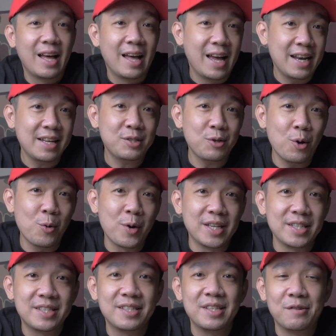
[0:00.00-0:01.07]
And as
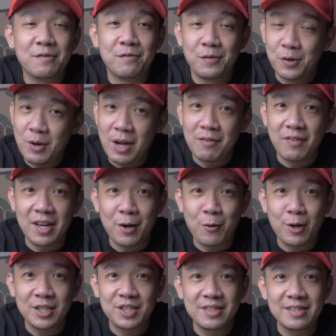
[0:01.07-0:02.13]
always, if you have any
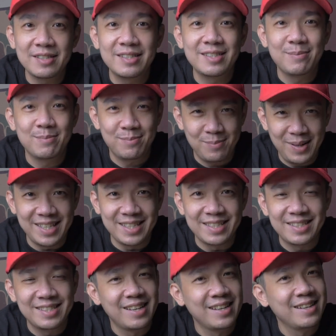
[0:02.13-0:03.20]
questions,
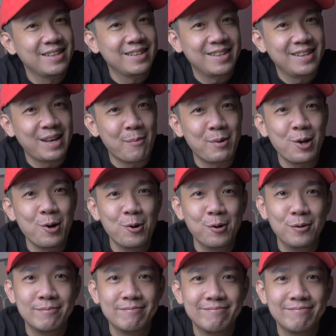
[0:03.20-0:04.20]
please let me know.